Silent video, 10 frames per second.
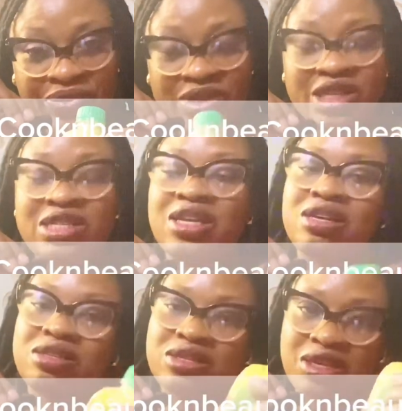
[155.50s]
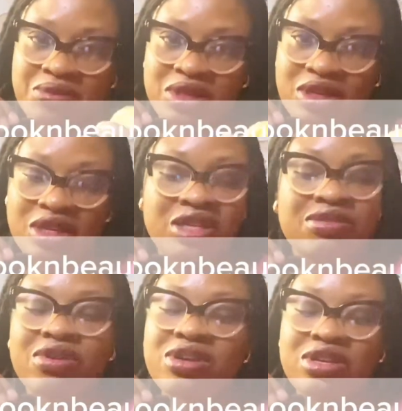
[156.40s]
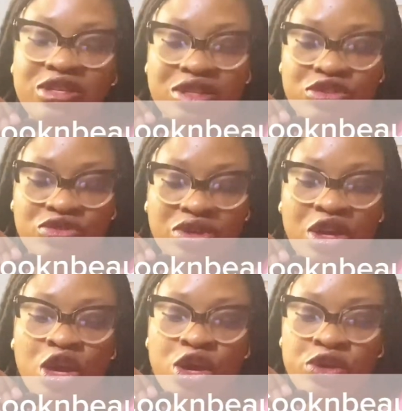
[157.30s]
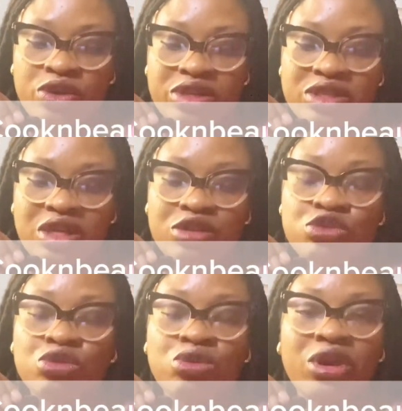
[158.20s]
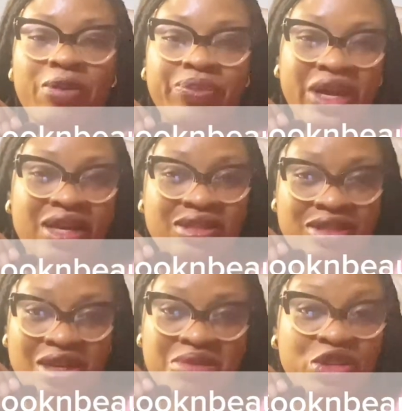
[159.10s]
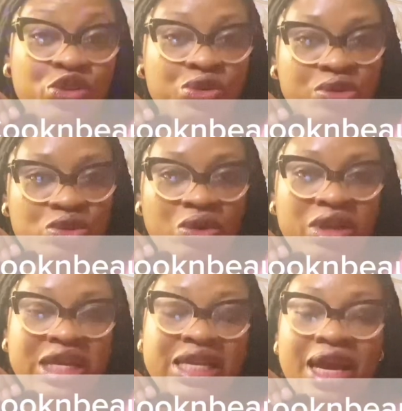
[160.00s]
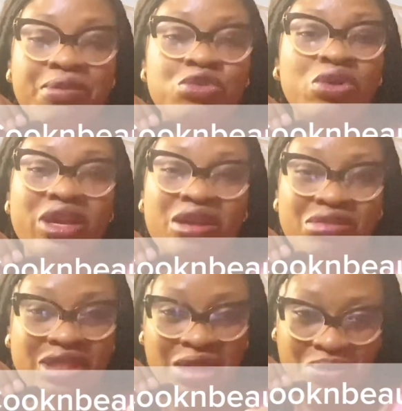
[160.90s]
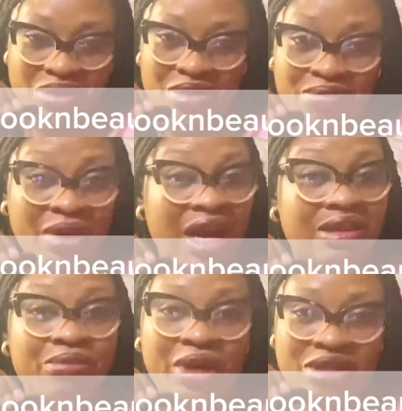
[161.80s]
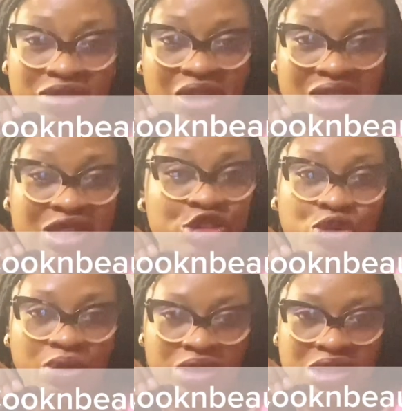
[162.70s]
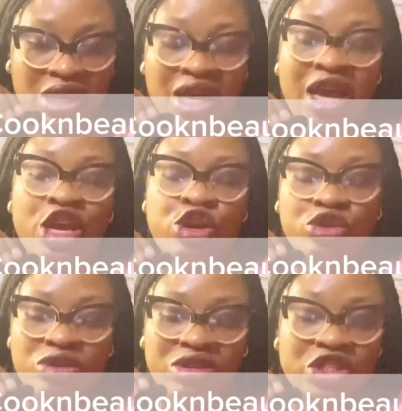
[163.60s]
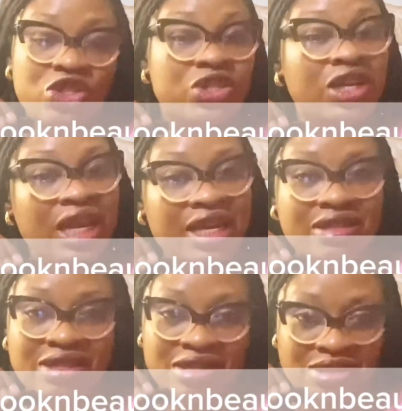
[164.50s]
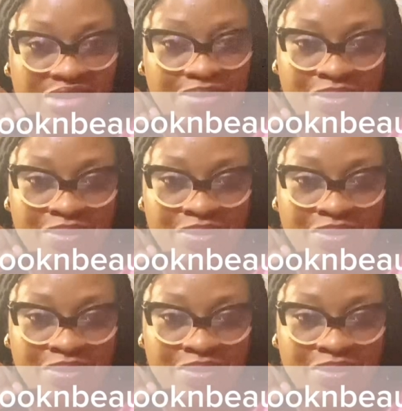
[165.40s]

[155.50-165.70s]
is the antiseptic. It's very necessary, you understand. So antiseptic it helps to keep germs and bacteria in the water. Your leg is dirty,